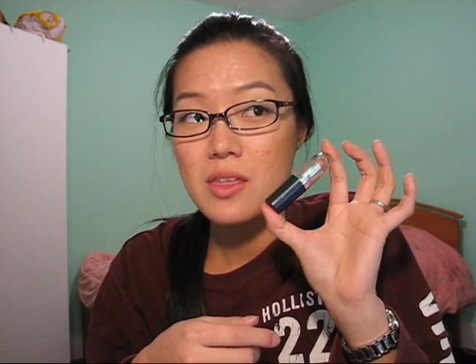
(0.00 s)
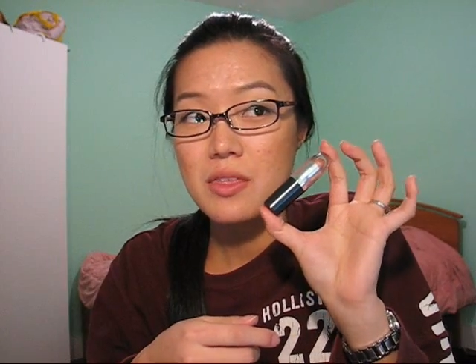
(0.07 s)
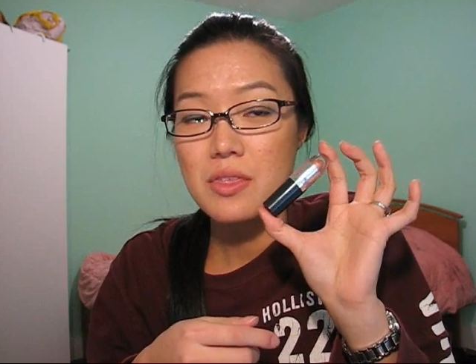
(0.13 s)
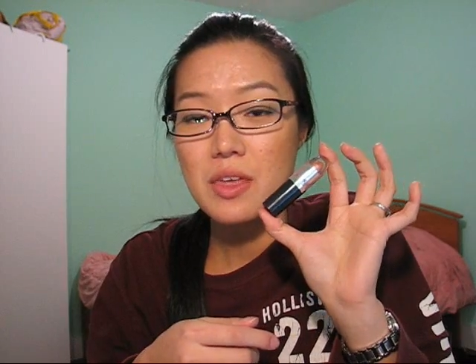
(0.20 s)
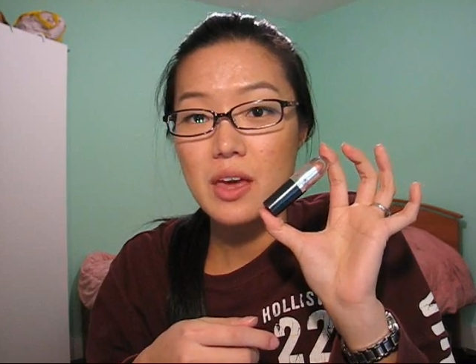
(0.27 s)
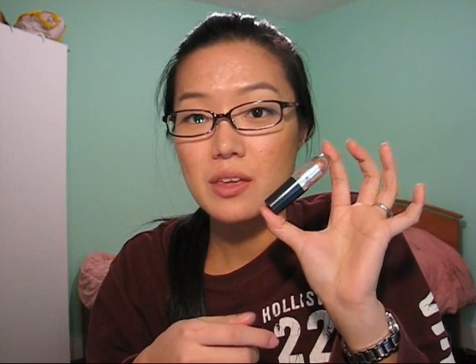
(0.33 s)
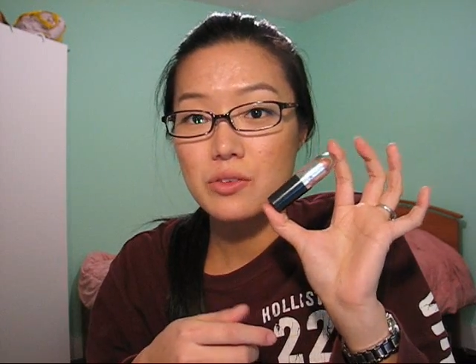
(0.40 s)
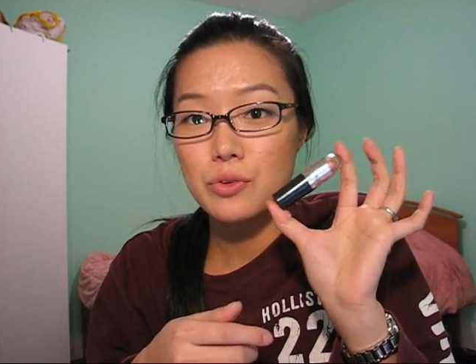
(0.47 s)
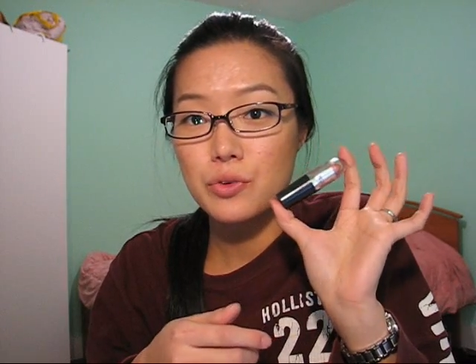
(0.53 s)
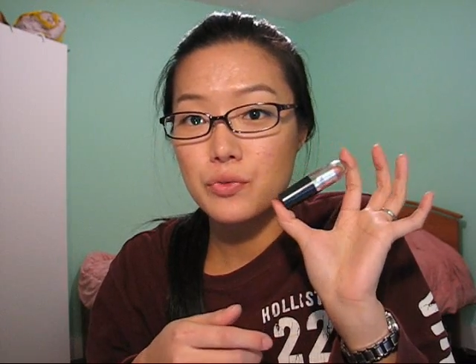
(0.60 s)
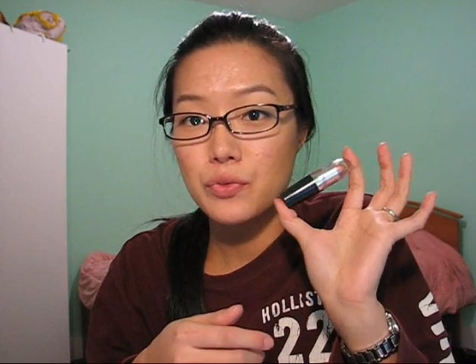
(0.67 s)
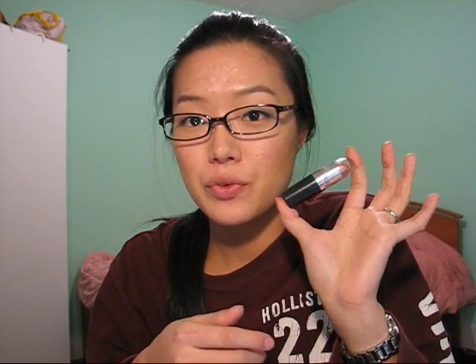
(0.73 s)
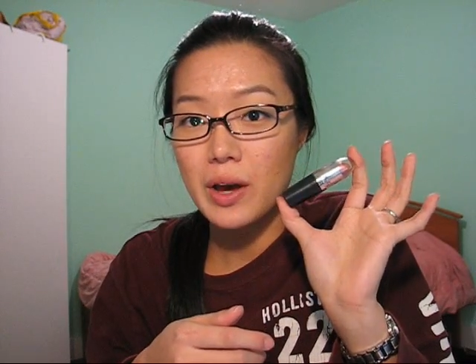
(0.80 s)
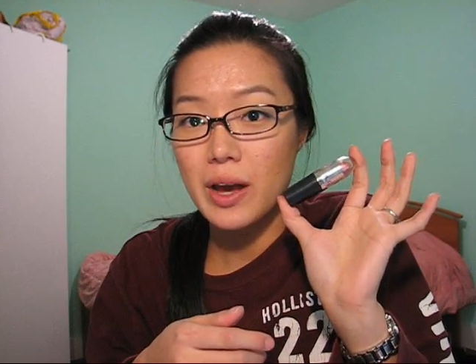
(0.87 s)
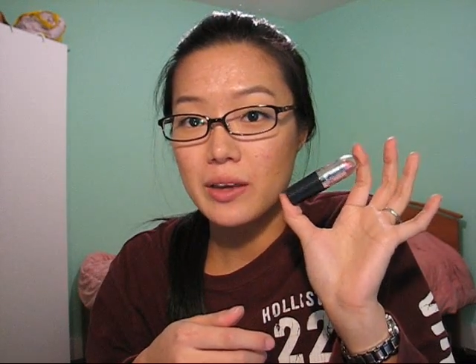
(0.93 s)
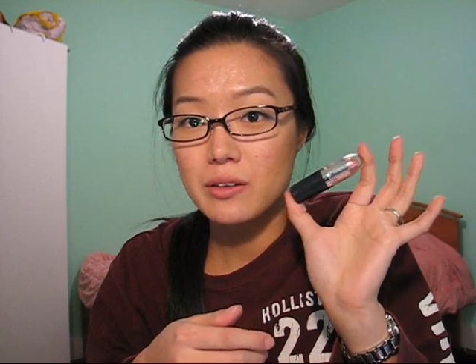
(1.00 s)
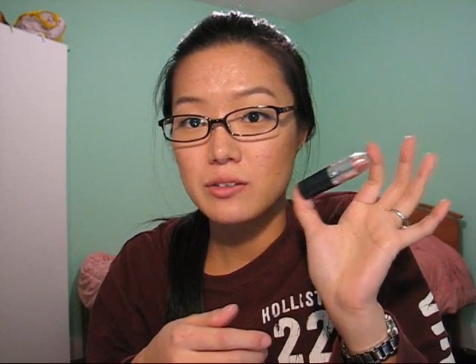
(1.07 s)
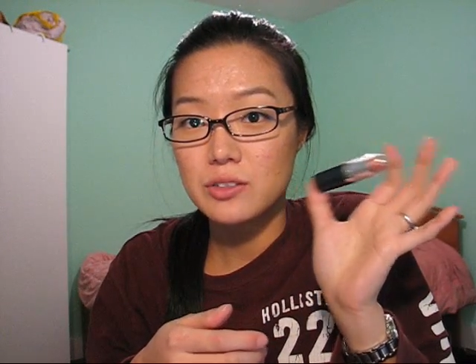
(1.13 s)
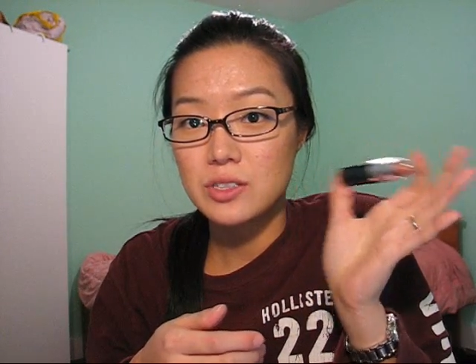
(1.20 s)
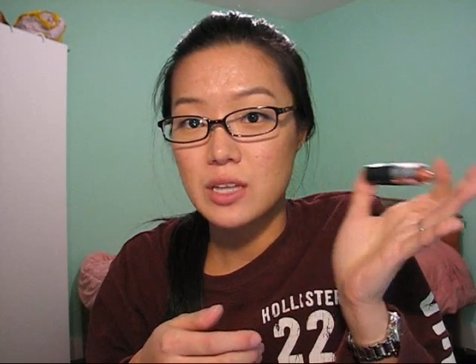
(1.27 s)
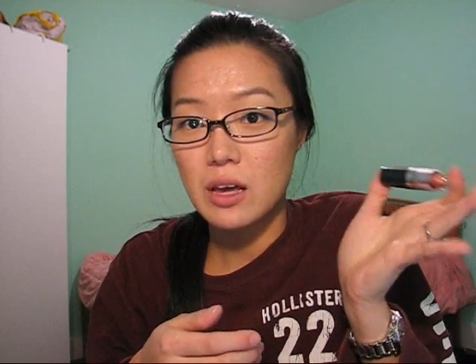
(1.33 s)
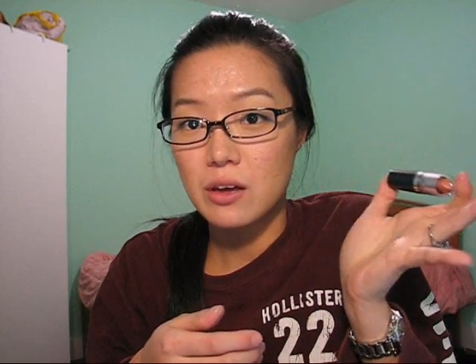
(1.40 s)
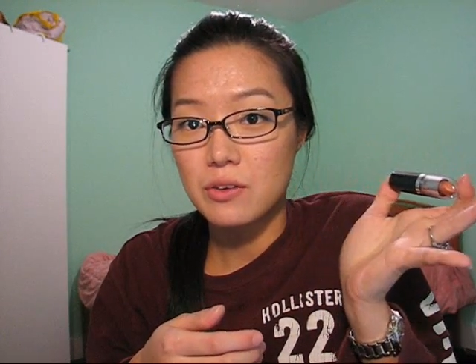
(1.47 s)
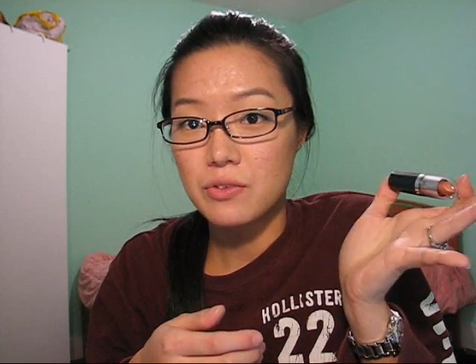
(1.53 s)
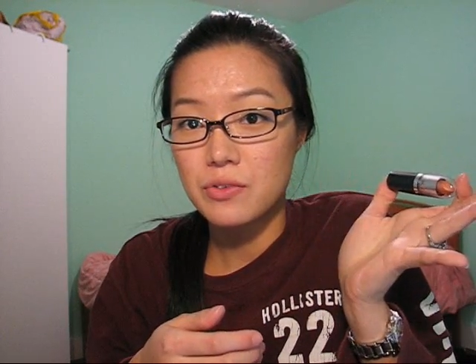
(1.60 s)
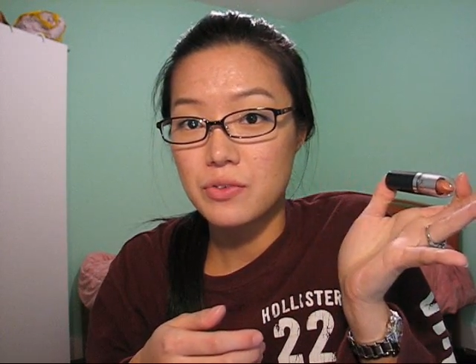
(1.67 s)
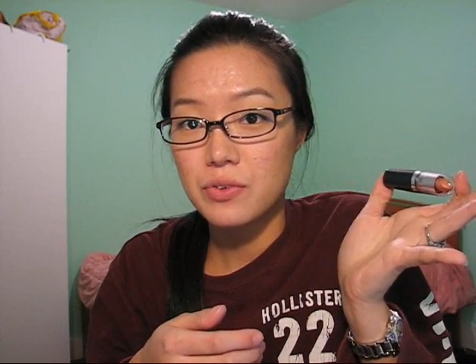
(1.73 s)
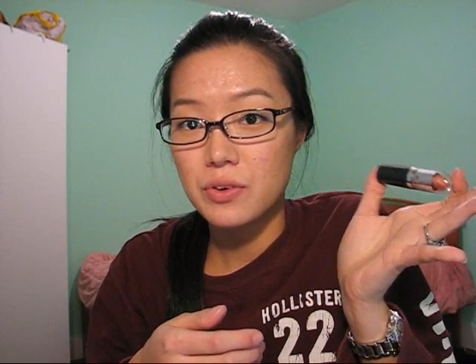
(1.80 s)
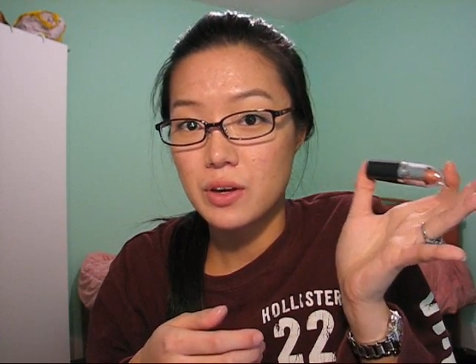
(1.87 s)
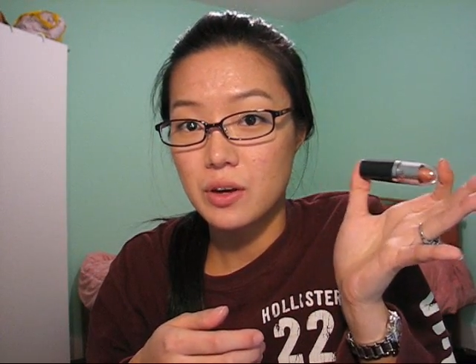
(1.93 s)
then you've got
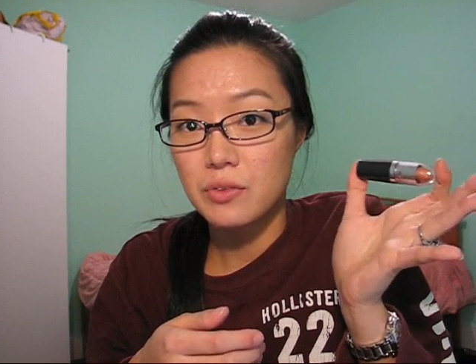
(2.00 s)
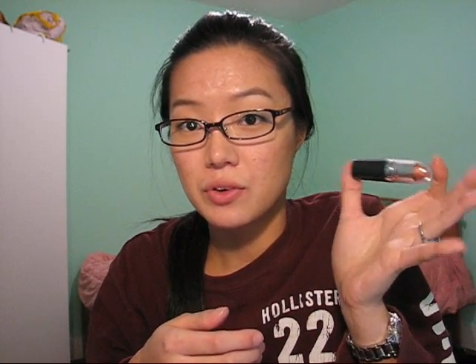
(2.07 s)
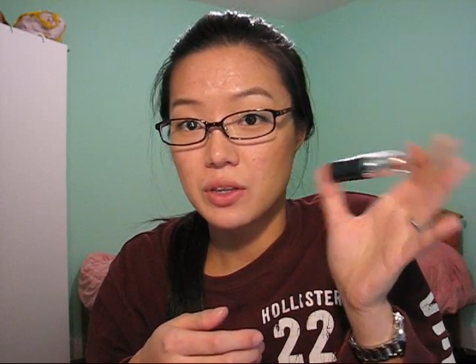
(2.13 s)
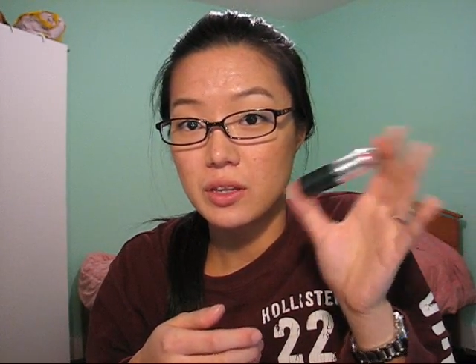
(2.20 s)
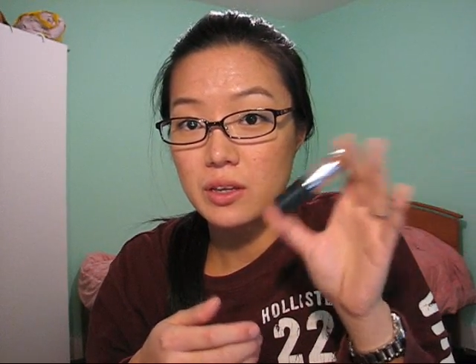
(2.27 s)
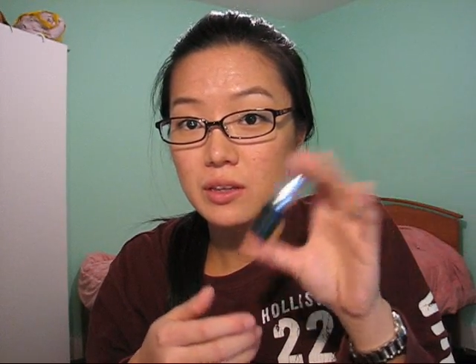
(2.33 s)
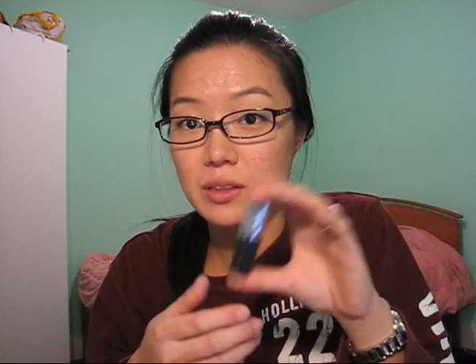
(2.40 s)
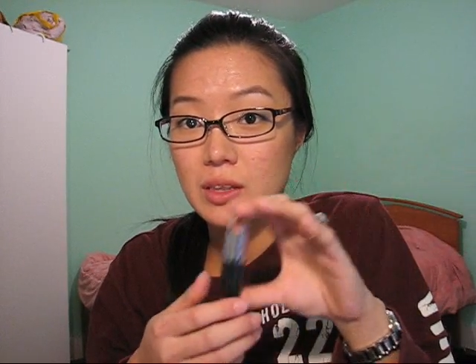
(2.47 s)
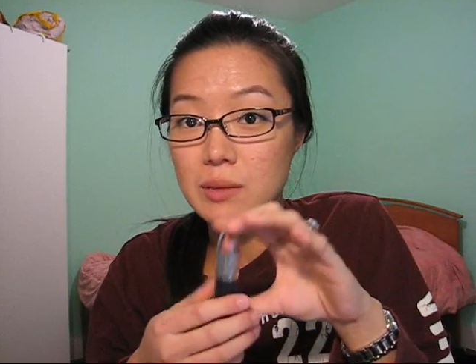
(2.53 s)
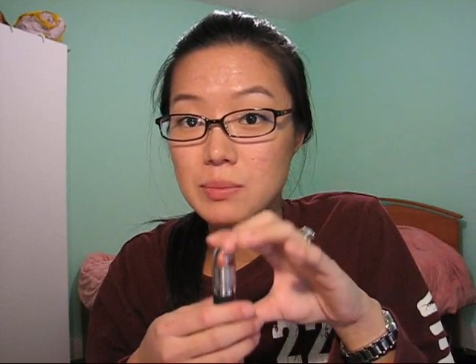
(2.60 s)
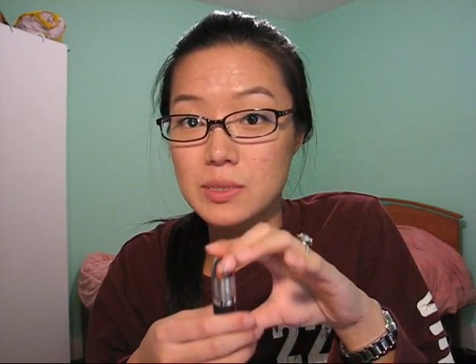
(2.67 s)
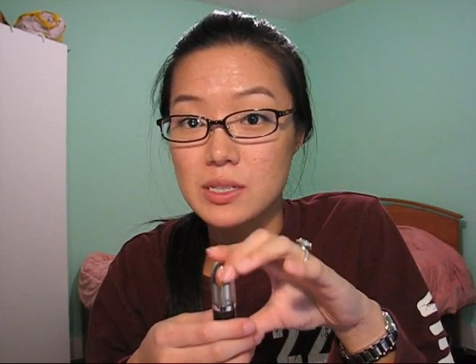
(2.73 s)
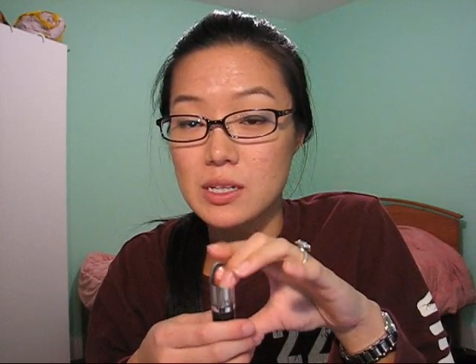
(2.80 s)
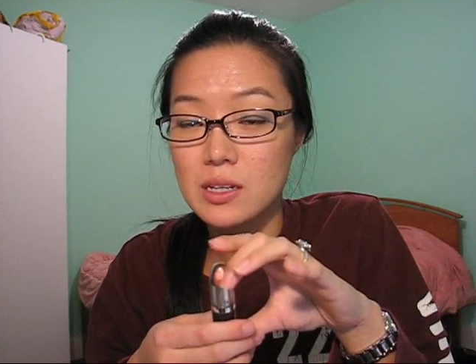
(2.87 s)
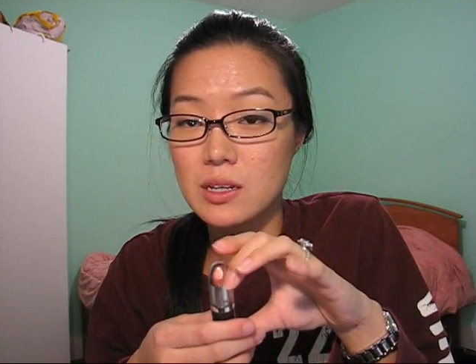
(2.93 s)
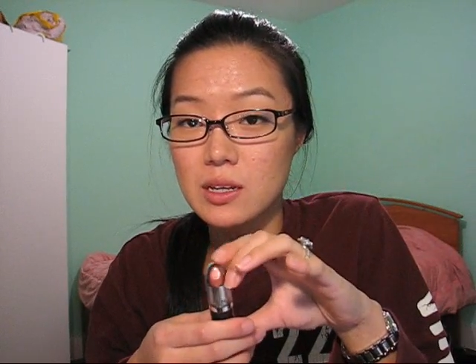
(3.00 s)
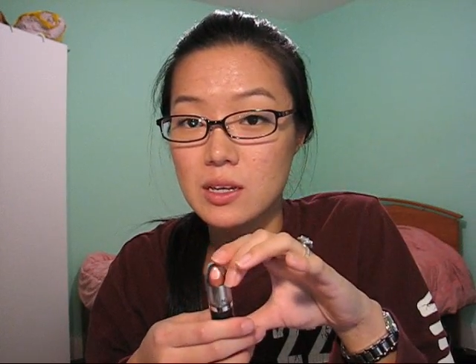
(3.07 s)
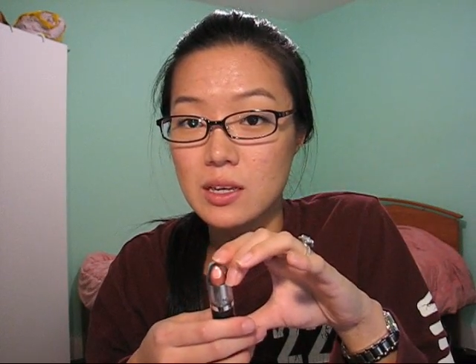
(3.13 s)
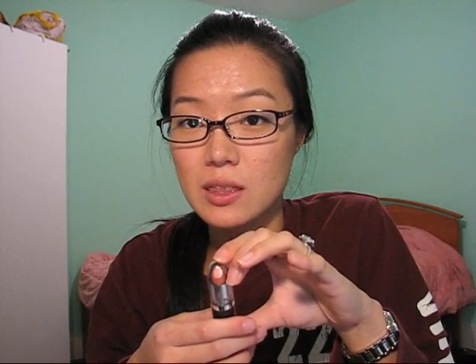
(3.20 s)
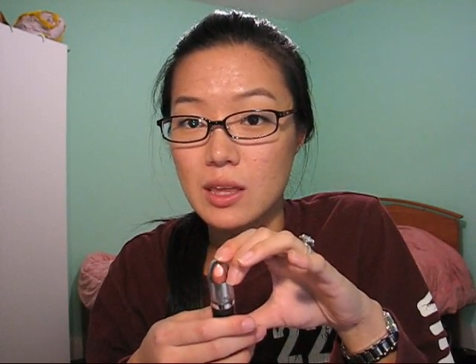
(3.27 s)
yourself a really good lipstick